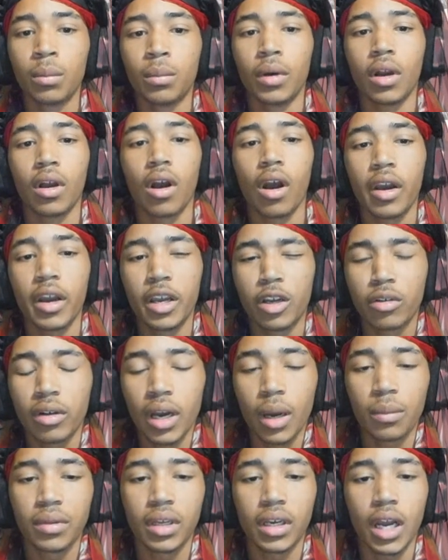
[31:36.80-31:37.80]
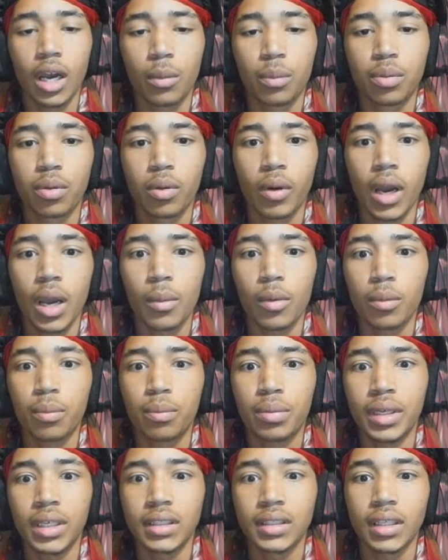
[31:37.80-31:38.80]
Magari grabbed the now primal
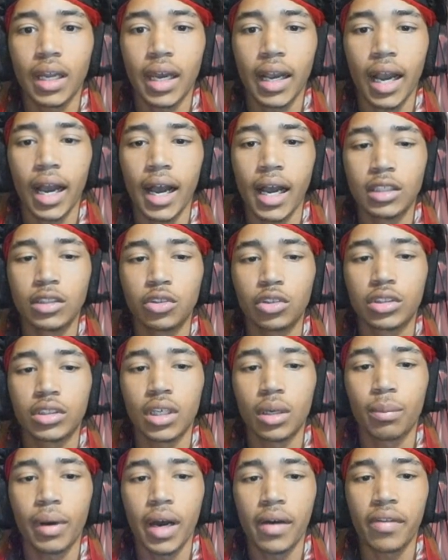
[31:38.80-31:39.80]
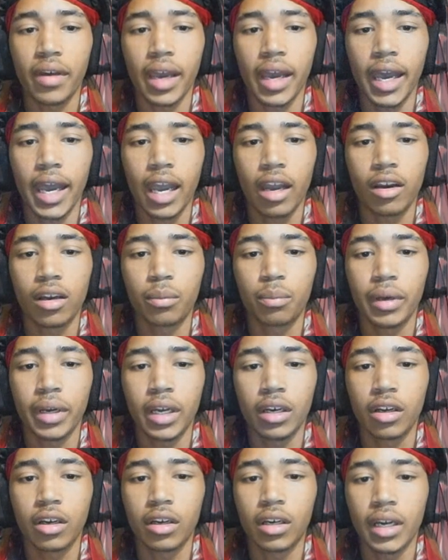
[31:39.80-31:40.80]
beast-like Azusa by the hair and
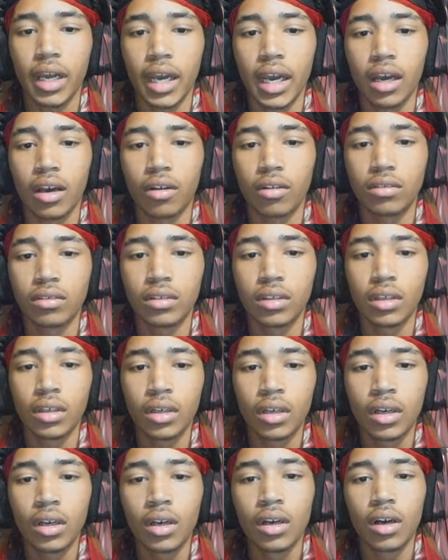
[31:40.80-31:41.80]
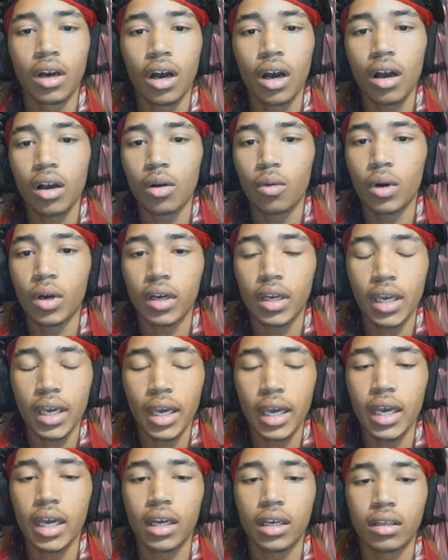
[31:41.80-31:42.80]
pinned her down. Oh well,
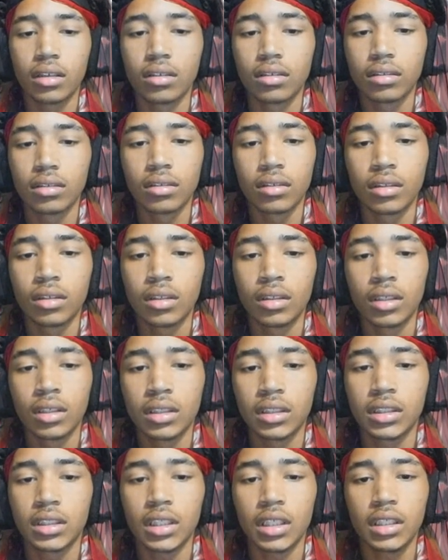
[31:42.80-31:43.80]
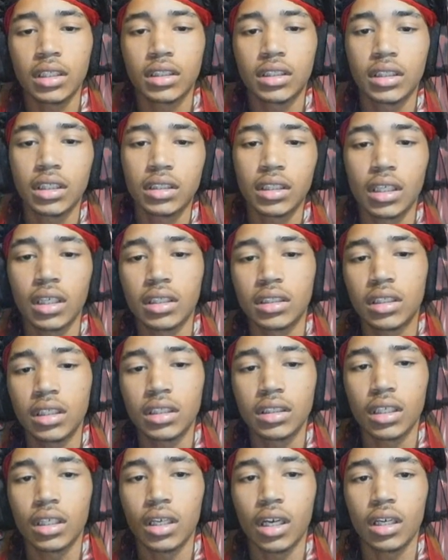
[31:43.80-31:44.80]
yeah. She she's a
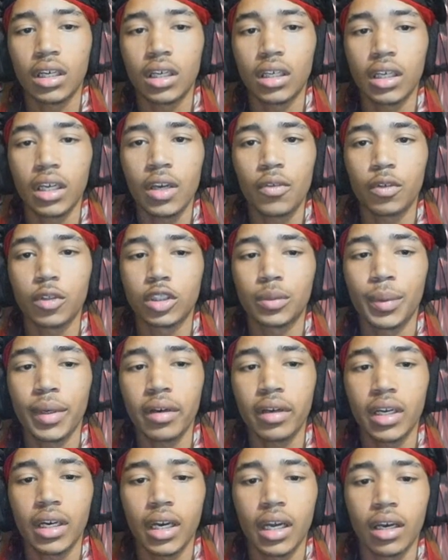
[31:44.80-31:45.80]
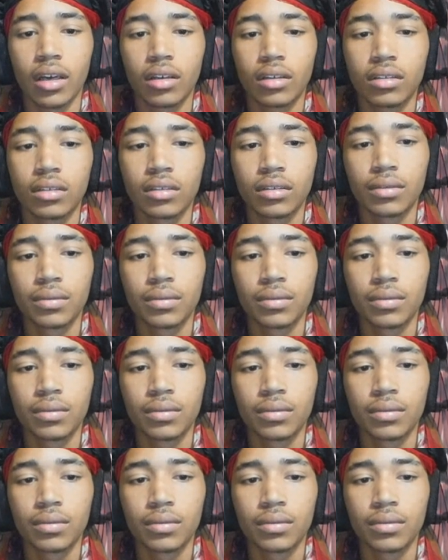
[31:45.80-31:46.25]
she's a, a evil spirit now.